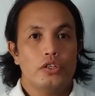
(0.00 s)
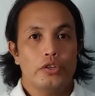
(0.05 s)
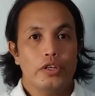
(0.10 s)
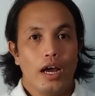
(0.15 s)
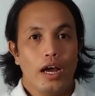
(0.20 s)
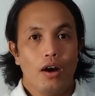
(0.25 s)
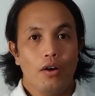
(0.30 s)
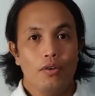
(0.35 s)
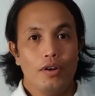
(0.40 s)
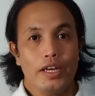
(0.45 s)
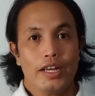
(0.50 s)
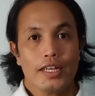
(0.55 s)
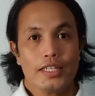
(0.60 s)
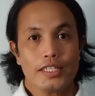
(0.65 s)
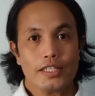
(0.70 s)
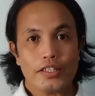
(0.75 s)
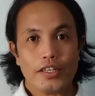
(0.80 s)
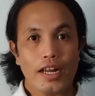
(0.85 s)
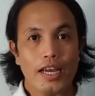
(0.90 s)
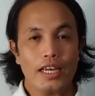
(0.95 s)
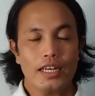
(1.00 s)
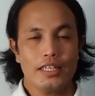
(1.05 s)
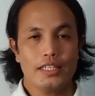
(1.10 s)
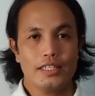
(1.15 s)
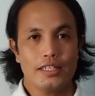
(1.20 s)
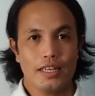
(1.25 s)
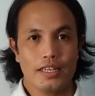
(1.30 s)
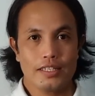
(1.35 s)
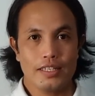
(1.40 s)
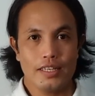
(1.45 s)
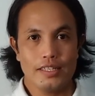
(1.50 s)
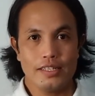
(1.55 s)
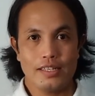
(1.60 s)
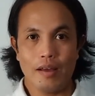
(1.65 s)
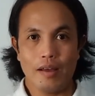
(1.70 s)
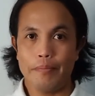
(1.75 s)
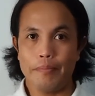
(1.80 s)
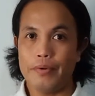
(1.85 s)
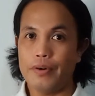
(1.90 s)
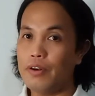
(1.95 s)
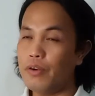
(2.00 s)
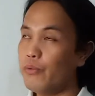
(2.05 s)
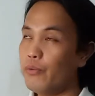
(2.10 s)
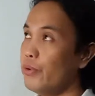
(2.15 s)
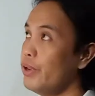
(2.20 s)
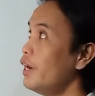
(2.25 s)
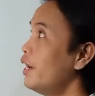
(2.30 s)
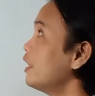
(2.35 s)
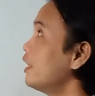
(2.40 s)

now, let us try this next example. We are